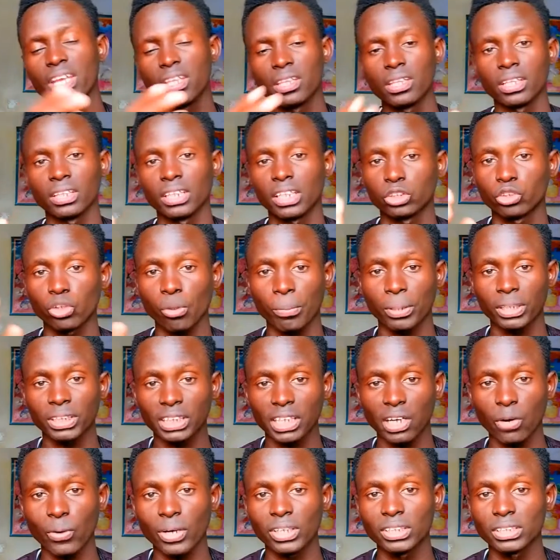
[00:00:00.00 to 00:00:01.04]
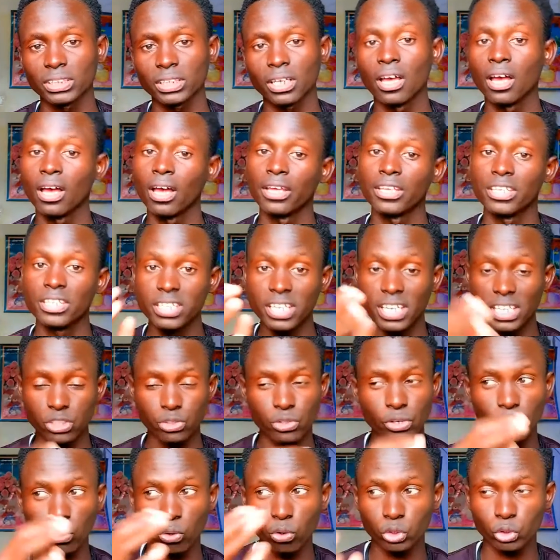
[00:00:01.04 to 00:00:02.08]
anything that your partner wants,
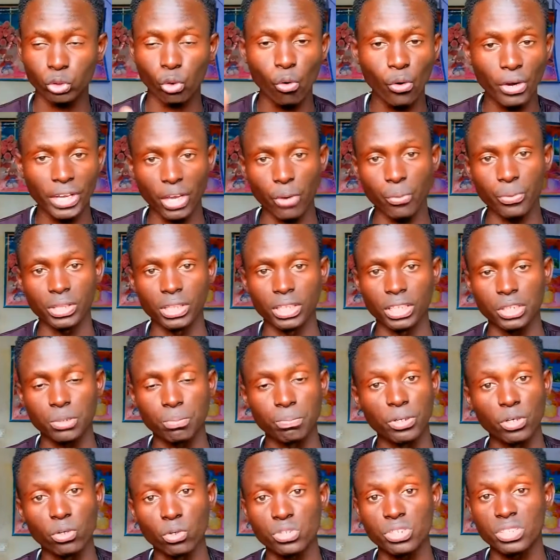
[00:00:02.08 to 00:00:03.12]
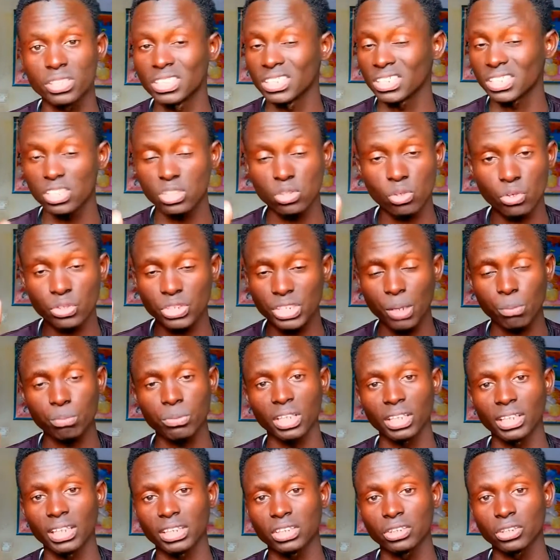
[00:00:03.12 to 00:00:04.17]
yet you're not okay with it, because this is not
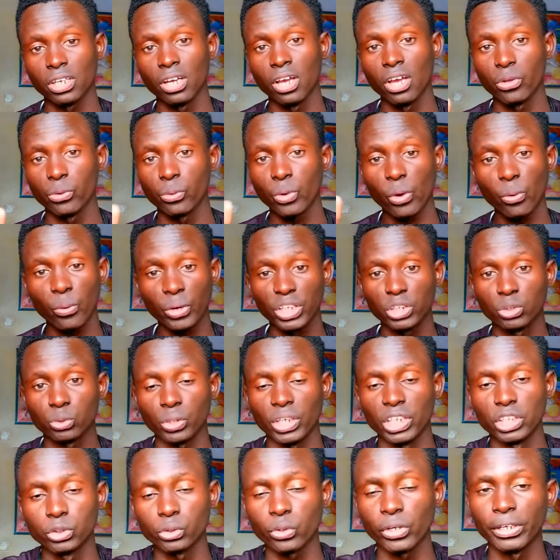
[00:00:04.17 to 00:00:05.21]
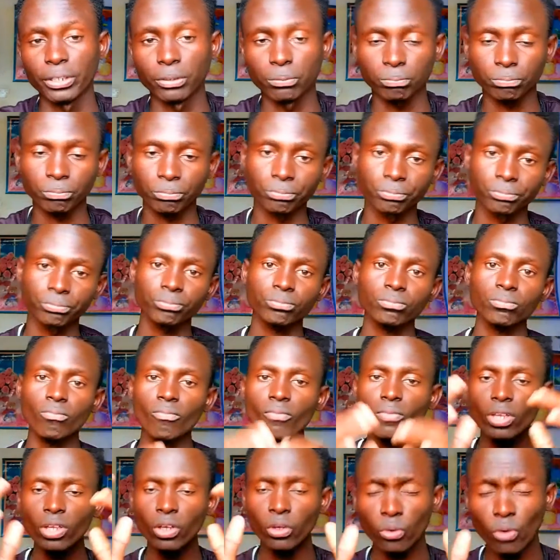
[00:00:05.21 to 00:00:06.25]
something that you're going to enjoy.
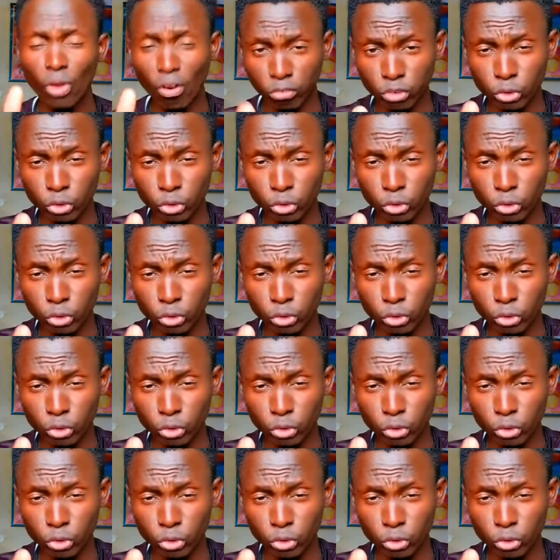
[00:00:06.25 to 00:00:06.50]
You